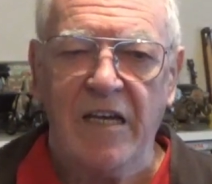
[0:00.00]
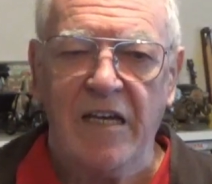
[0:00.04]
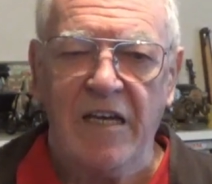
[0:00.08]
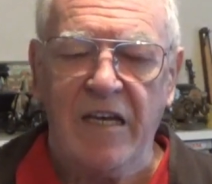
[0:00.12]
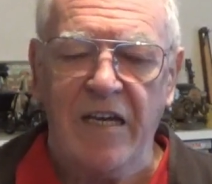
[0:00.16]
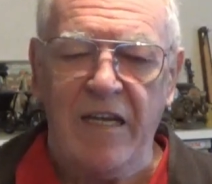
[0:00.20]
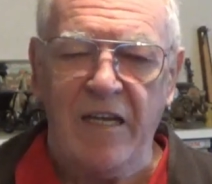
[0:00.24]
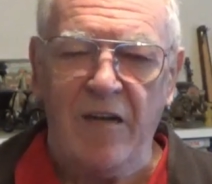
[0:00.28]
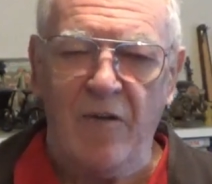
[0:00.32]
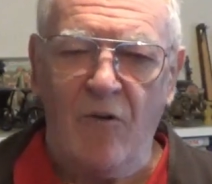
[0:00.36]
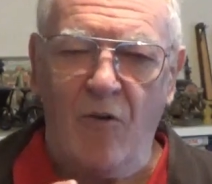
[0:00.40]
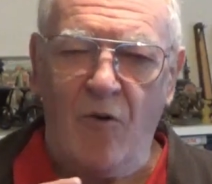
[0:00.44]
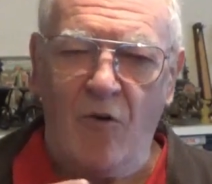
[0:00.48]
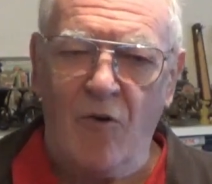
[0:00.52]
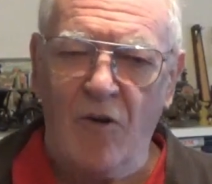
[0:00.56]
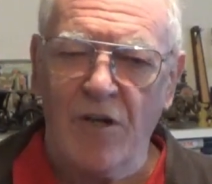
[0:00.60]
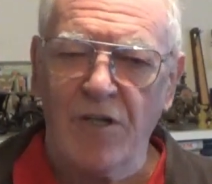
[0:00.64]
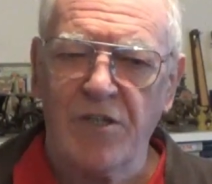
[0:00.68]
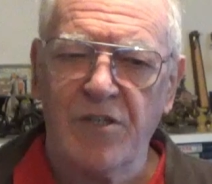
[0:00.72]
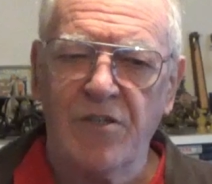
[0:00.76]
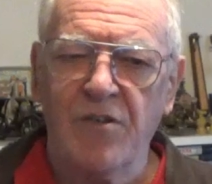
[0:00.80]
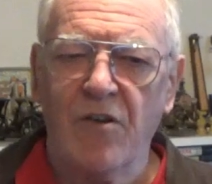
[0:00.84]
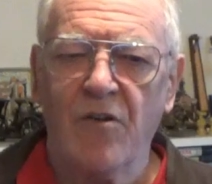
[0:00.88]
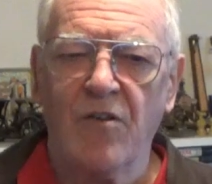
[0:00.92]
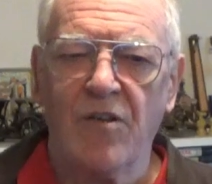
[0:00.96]
In
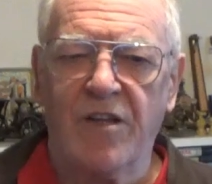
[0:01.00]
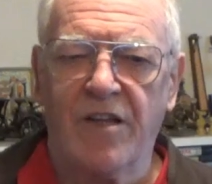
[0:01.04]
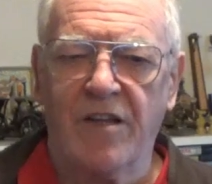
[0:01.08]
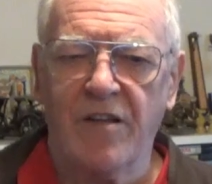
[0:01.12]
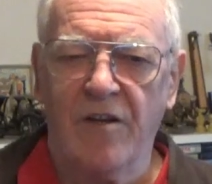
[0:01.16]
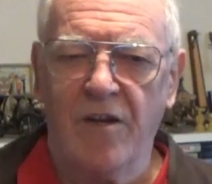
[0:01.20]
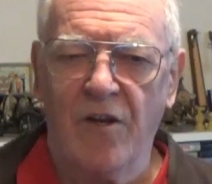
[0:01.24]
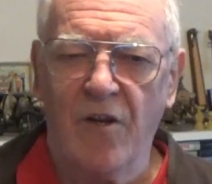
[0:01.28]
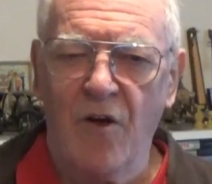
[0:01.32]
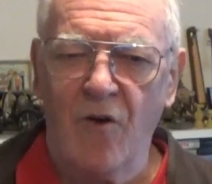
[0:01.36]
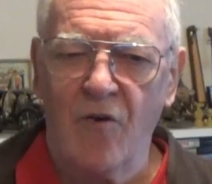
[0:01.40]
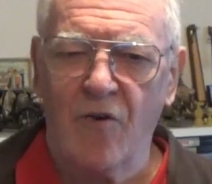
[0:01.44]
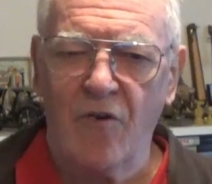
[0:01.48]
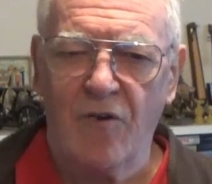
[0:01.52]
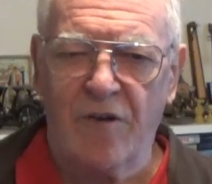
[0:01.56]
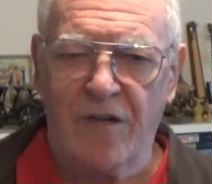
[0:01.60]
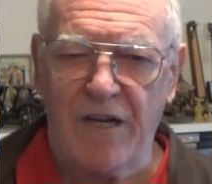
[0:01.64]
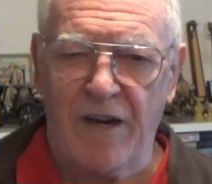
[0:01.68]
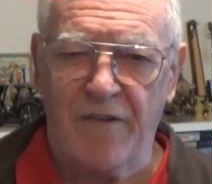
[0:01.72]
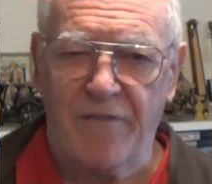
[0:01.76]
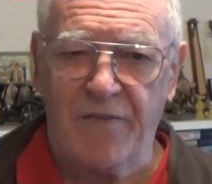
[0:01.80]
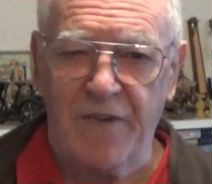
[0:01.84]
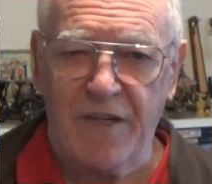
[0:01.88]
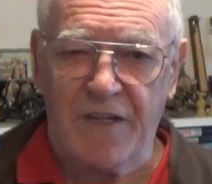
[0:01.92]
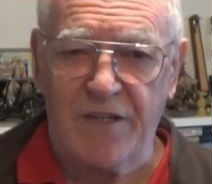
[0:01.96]
original
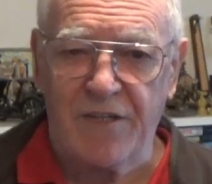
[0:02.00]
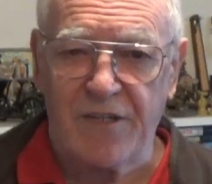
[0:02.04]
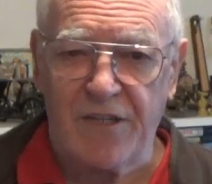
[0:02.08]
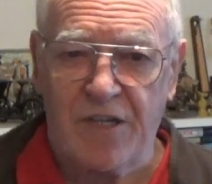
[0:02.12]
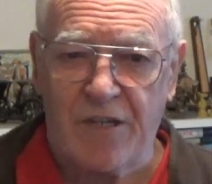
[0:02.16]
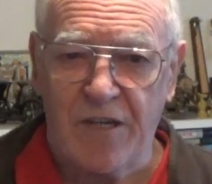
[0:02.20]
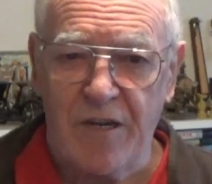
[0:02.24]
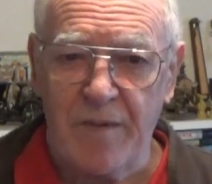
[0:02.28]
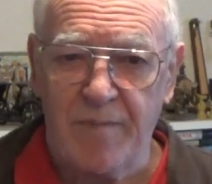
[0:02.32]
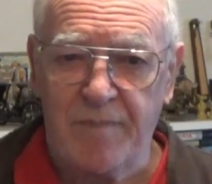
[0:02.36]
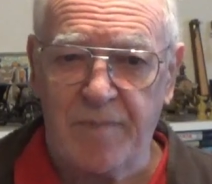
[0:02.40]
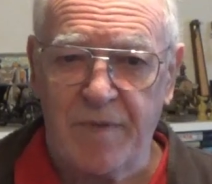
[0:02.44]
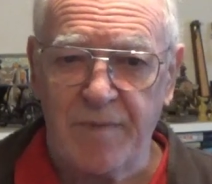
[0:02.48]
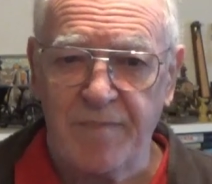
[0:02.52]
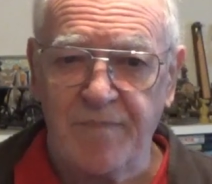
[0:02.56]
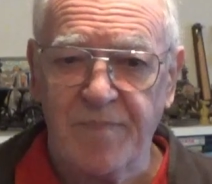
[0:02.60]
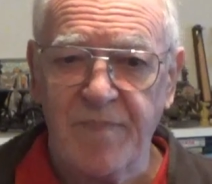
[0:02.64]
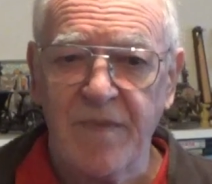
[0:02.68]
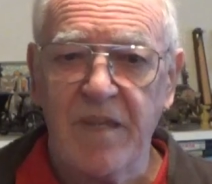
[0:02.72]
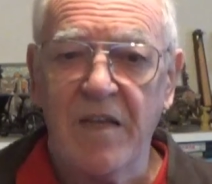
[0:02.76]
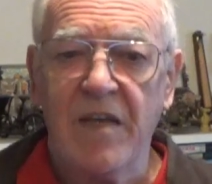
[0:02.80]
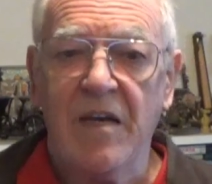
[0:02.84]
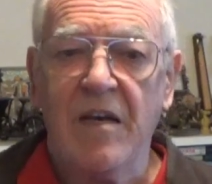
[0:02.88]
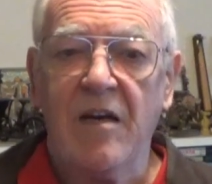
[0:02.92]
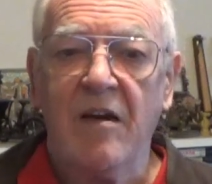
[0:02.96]
logographic script,
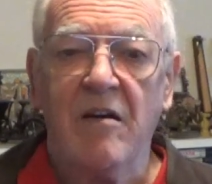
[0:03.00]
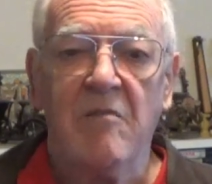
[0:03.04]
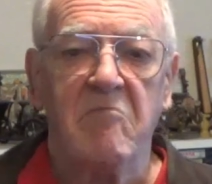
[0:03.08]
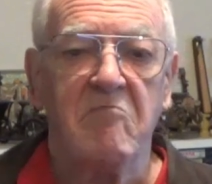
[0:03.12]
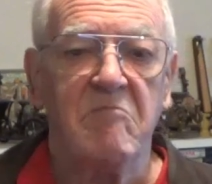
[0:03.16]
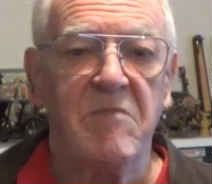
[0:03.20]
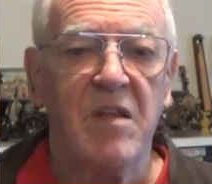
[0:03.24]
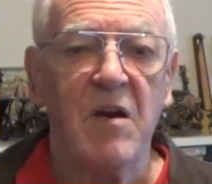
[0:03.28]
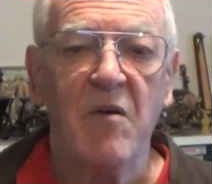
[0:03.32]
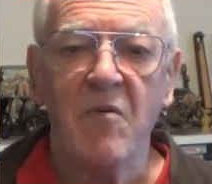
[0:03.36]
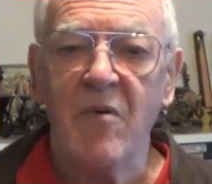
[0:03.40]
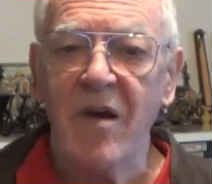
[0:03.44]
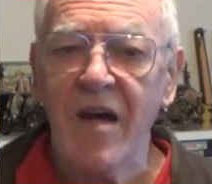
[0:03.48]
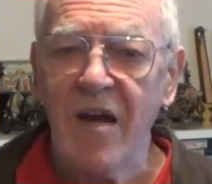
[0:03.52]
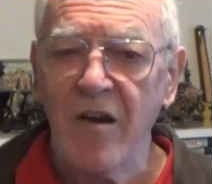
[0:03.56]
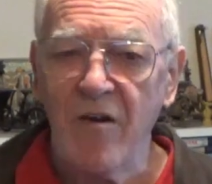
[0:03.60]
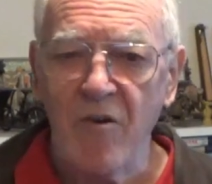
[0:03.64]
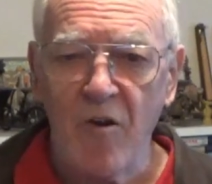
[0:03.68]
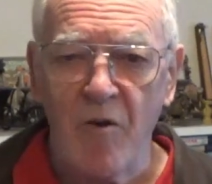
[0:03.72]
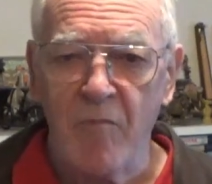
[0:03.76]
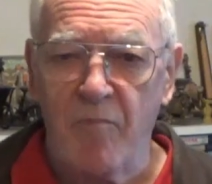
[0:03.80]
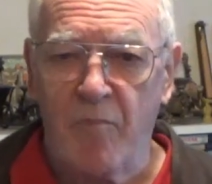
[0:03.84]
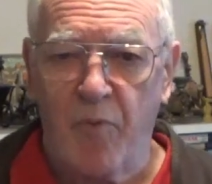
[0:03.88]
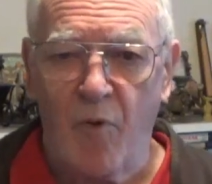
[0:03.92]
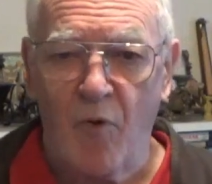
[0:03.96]
there were
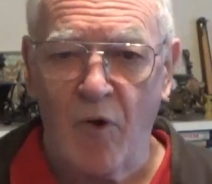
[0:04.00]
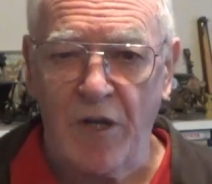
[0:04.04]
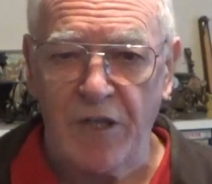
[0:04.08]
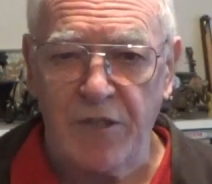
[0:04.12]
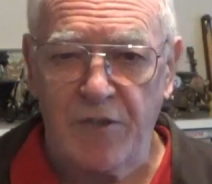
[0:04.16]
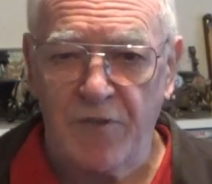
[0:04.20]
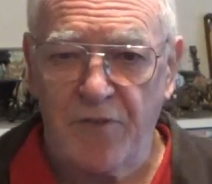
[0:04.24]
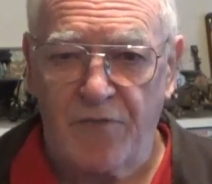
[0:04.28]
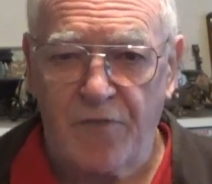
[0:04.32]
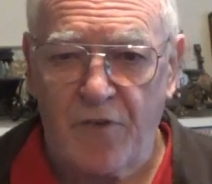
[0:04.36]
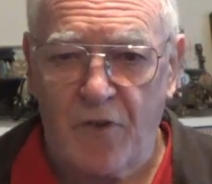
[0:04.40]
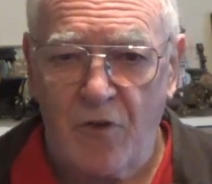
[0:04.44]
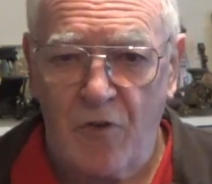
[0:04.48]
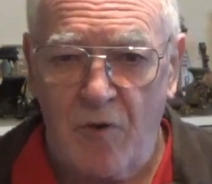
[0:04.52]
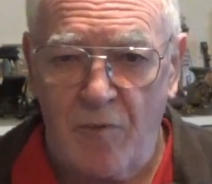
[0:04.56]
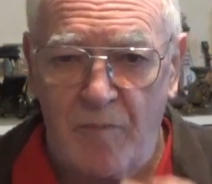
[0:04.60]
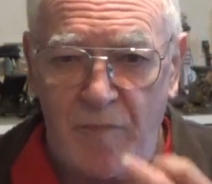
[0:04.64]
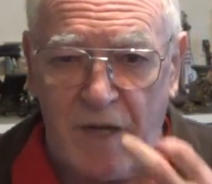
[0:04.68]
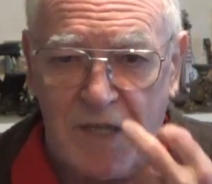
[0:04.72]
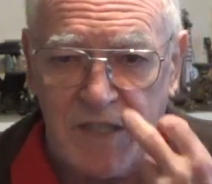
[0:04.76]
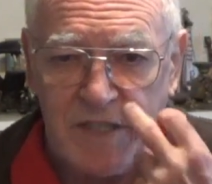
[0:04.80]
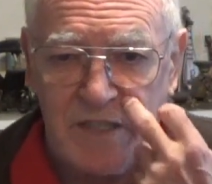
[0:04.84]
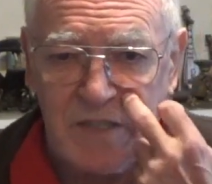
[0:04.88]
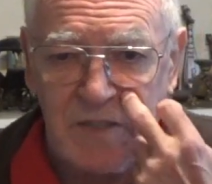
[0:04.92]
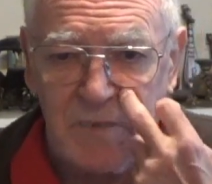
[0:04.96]
no points of
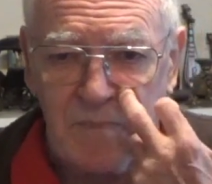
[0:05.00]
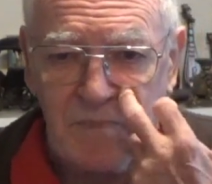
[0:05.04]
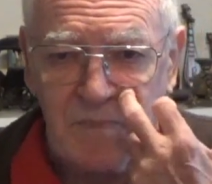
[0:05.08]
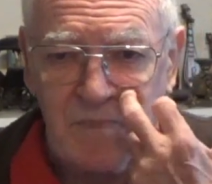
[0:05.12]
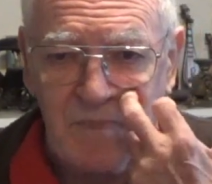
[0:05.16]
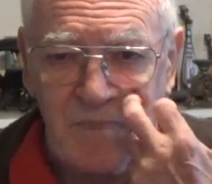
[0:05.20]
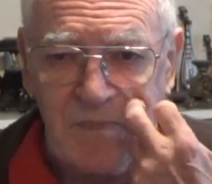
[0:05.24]
commas.